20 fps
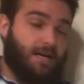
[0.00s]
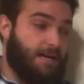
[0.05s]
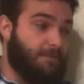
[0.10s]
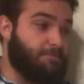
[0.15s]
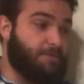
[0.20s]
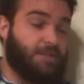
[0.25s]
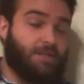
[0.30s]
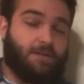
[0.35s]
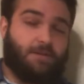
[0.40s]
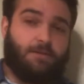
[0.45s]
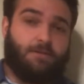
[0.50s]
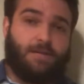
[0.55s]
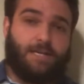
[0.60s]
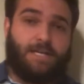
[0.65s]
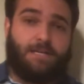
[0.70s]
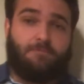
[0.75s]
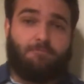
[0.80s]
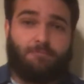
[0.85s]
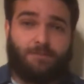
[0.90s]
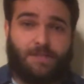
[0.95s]
I'm going to go
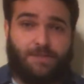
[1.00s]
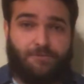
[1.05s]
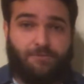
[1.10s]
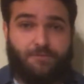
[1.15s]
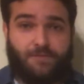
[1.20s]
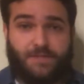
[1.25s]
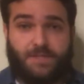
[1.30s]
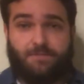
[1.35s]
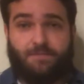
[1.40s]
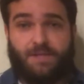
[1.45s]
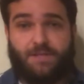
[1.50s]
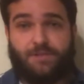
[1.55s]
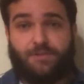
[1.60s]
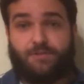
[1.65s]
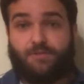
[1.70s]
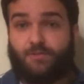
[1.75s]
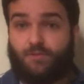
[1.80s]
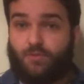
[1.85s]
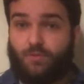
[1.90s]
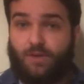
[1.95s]
ahead and play through this
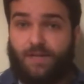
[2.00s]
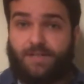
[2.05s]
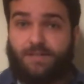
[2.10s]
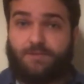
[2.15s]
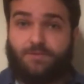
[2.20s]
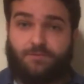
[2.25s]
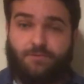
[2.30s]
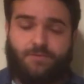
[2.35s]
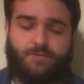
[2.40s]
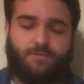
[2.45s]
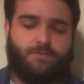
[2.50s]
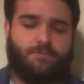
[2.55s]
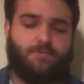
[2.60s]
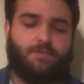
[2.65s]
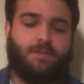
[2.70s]
measure twice through,